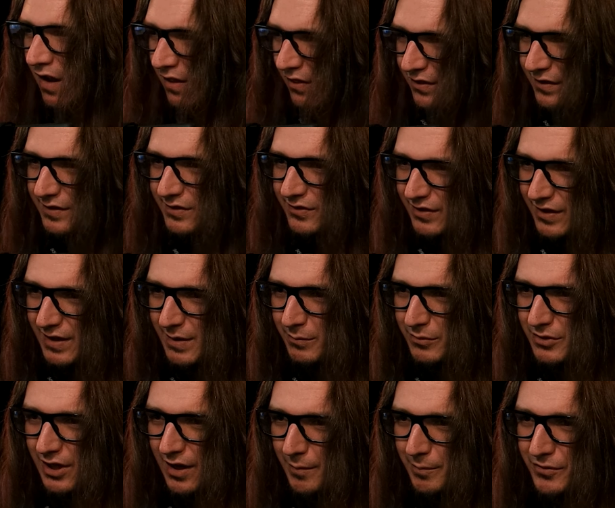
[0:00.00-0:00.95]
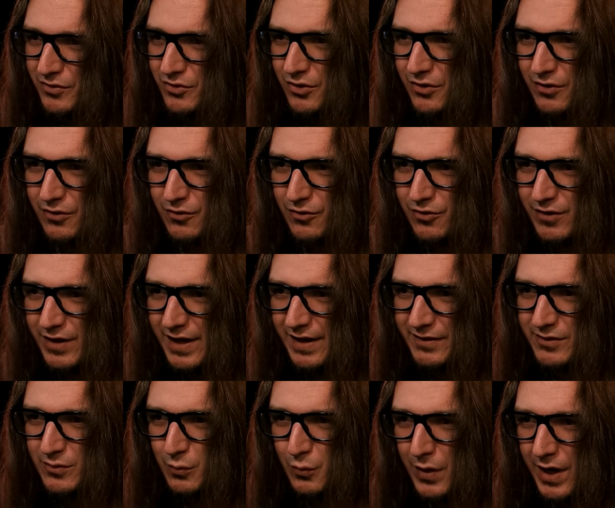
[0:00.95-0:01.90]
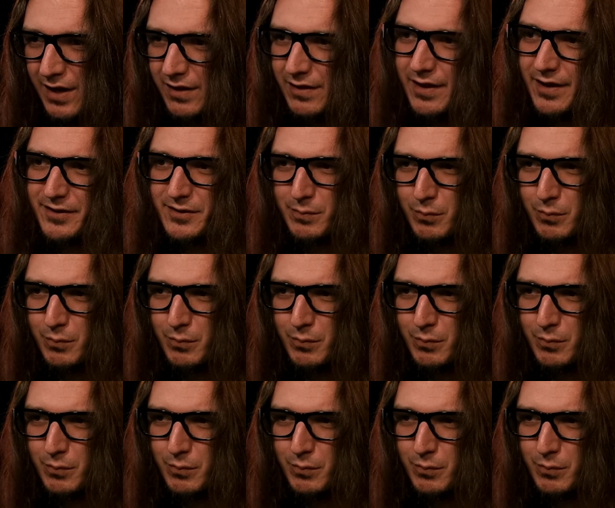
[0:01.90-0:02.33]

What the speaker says: The same temperature creates way less